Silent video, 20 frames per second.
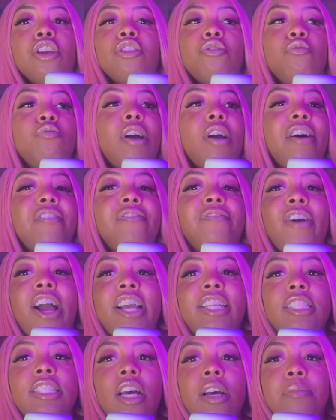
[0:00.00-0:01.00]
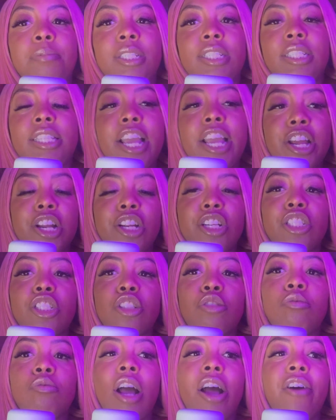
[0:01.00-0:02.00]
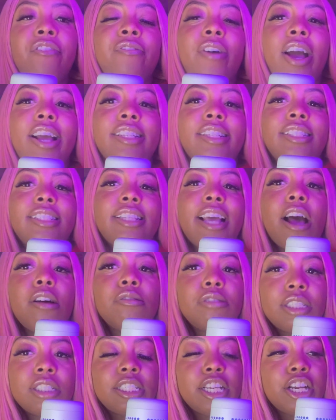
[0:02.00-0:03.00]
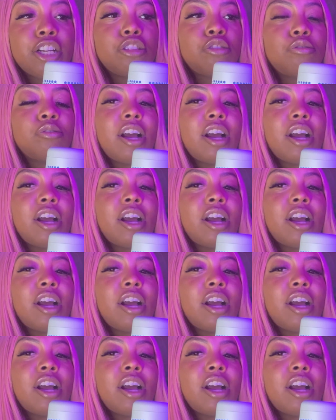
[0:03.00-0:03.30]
you got fights upstairs, you got fights downstairs,